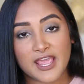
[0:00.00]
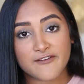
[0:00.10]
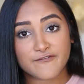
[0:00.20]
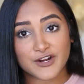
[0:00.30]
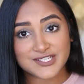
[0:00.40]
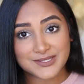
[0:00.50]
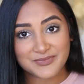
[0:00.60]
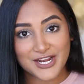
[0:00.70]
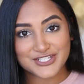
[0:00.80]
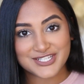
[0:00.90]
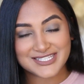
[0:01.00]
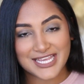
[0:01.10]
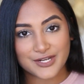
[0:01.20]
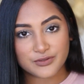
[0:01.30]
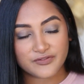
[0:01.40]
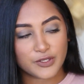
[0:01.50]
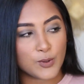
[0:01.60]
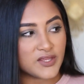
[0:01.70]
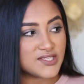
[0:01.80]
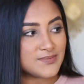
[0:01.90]
a first impressions and a review
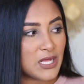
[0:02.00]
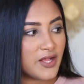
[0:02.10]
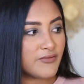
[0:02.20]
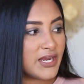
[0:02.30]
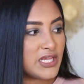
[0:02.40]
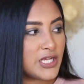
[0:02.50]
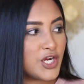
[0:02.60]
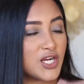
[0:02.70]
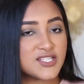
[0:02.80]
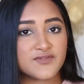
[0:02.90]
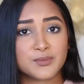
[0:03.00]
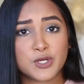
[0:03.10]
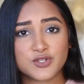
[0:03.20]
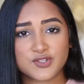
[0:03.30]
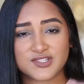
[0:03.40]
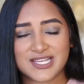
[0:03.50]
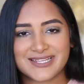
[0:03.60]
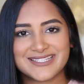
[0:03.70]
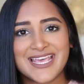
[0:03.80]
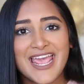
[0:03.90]
on this palette right here. It's from Coastal
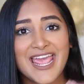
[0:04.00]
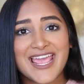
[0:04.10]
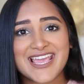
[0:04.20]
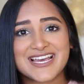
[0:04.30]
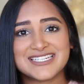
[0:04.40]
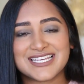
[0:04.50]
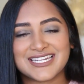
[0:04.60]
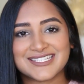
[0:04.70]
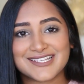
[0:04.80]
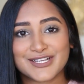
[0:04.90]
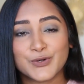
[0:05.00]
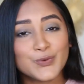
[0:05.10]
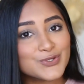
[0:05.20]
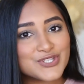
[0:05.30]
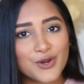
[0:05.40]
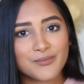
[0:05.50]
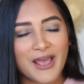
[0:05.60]
Scents, and it is a cool tone